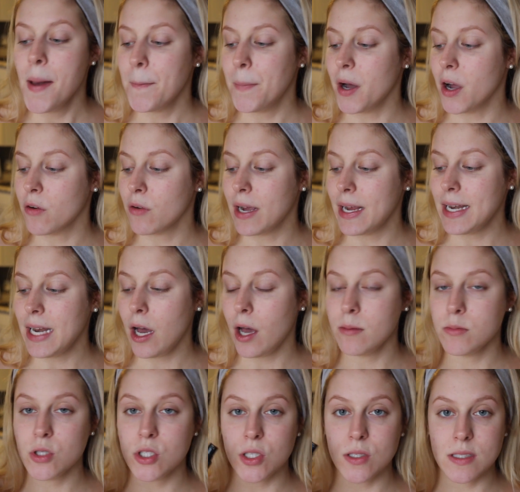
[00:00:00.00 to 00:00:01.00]
But right now
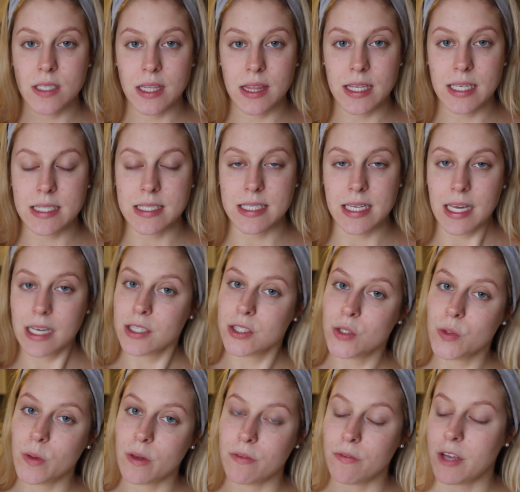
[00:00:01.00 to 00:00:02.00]
I'm just using this NYX
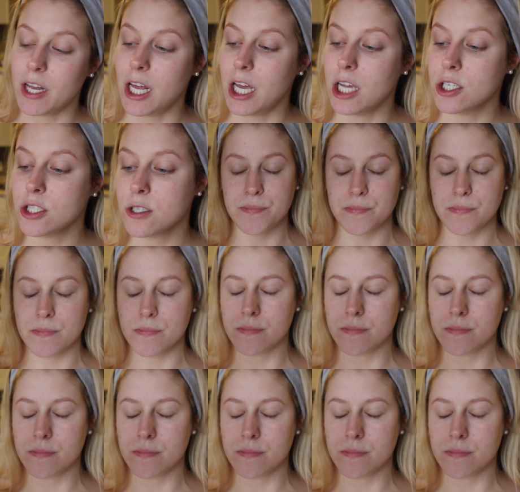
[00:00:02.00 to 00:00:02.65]
Dewy Finish.